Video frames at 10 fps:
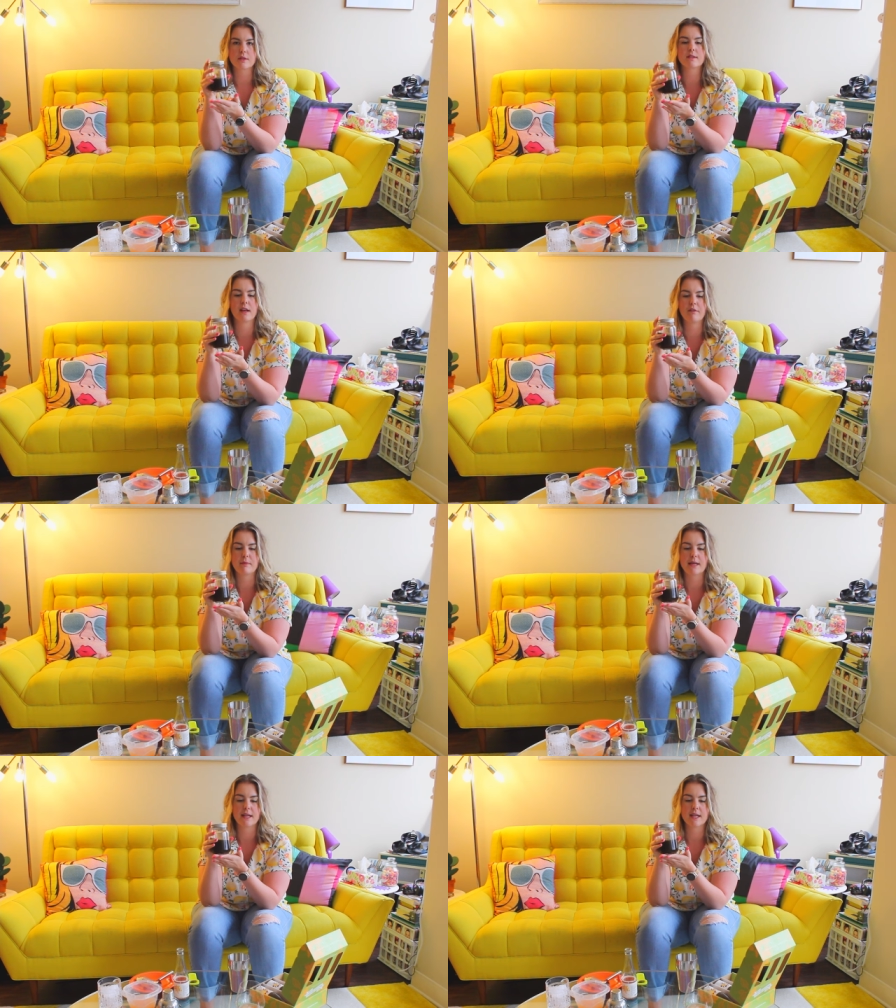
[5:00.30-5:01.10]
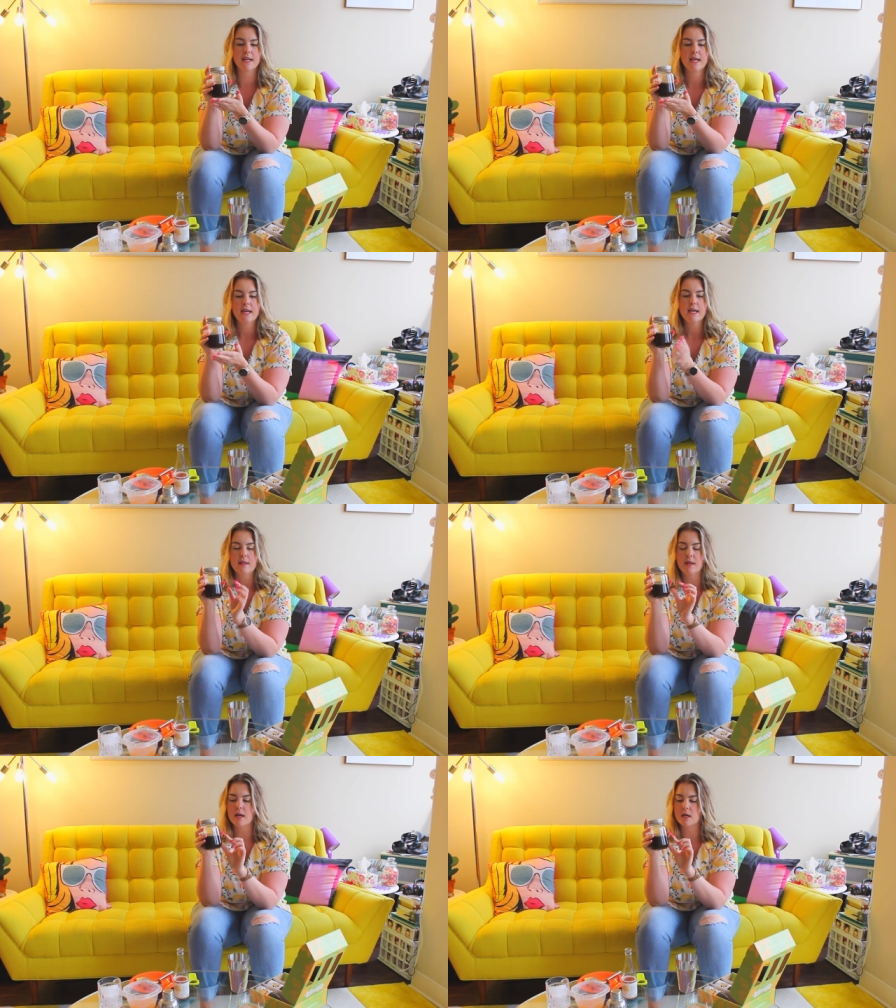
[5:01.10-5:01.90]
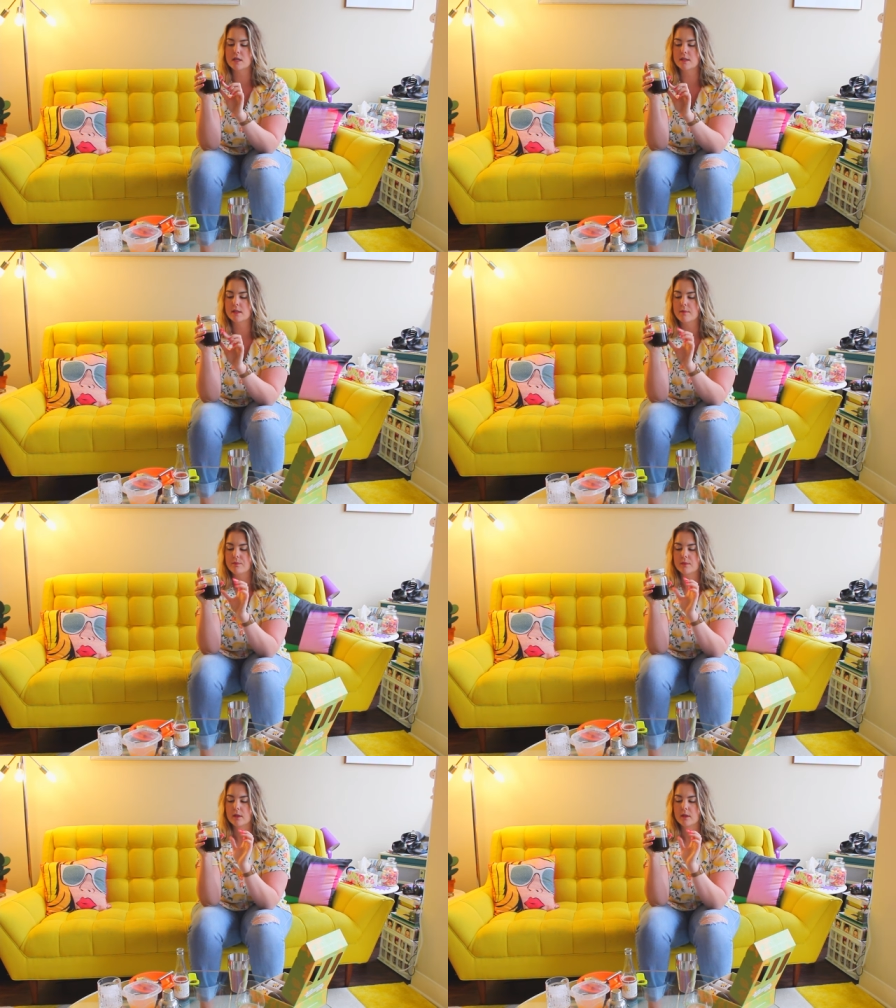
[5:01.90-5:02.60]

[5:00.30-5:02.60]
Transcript: since I've made it. There's